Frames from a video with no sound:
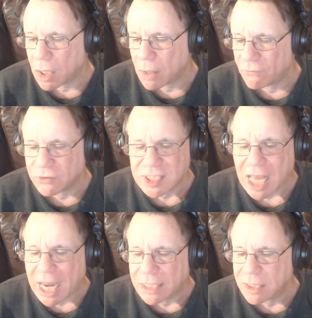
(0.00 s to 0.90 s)

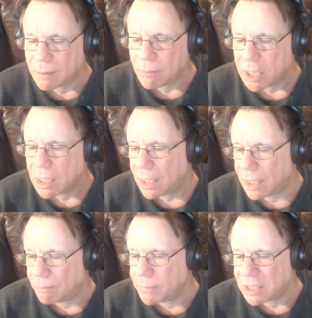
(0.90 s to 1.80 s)
signed him in
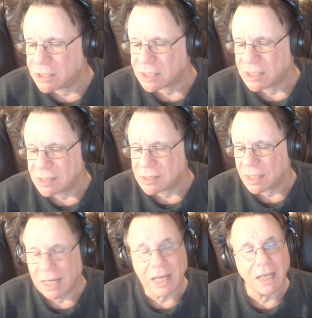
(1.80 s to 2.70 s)
midseason,
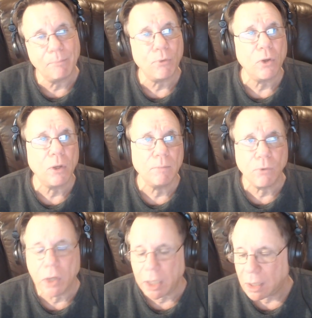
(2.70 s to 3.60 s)
and boy, oh boy,
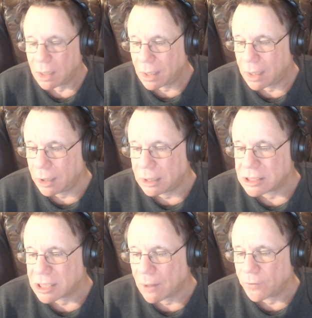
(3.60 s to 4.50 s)
you could
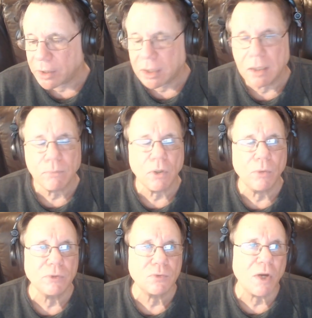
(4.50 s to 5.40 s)
tell that Kimbrel was
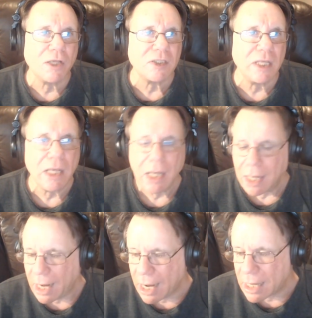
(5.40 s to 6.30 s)
rusty,
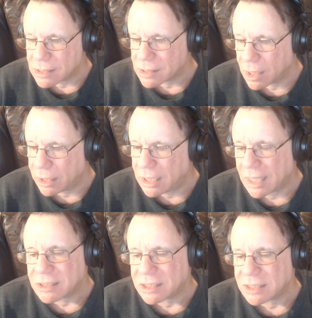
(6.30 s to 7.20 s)
as he had a
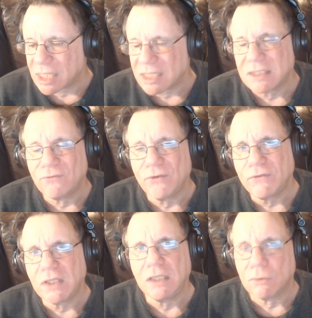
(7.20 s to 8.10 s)

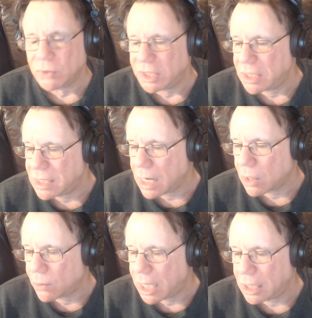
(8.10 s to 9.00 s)
6.53 ERA
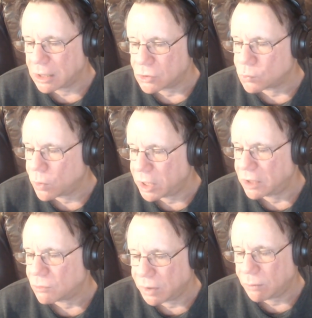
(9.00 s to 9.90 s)
and
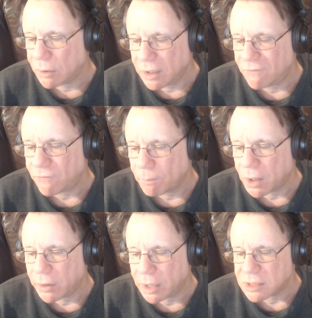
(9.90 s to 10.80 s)
23 relief
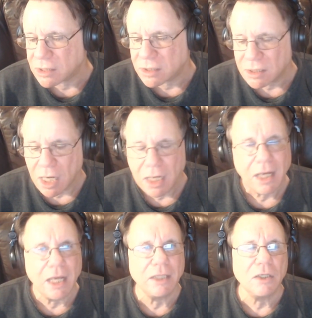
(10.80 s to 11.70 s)
appearances.
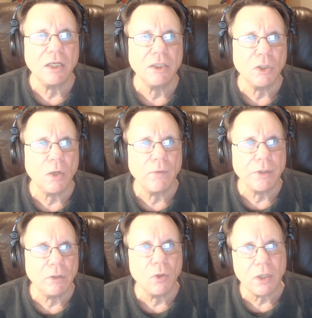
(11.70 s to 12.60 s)
And, you know, you
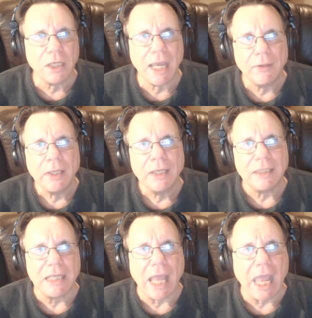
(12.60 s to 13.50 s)
look at the
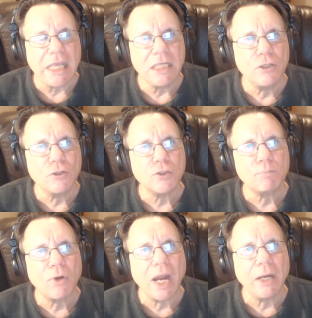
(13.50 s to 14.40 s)
8 years
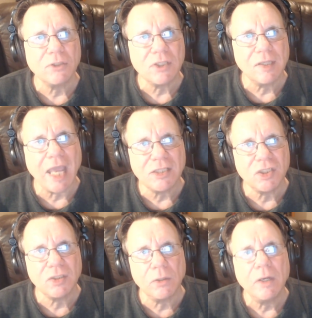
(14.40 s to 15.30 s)
prior to last
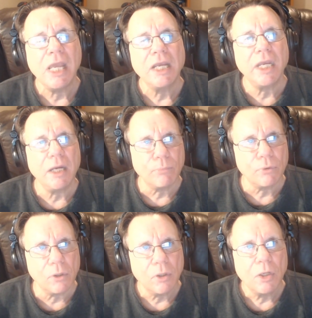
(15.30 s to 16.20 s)
year, Kimbrel
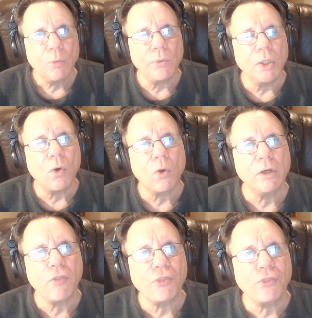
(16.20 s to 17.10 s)
recorded
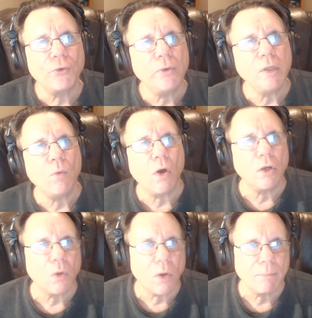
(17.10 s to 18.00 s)
31 or
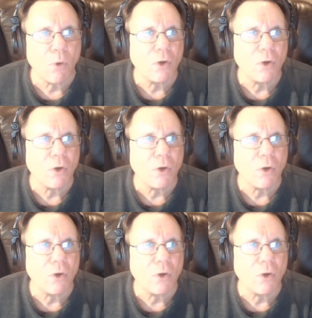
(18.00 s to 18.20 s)
more